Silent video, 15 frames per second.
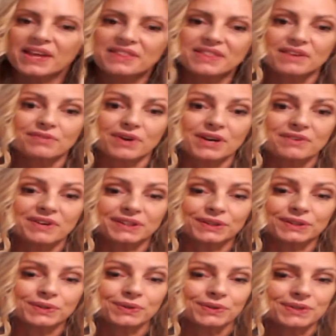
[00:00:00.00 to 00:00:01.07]
they're right around
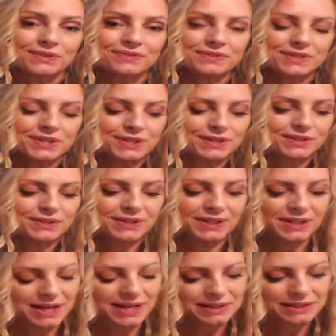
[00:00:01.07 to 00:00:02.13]
the corner for you,
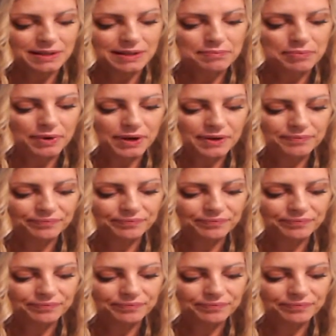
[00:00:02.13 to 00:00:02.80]
Libra.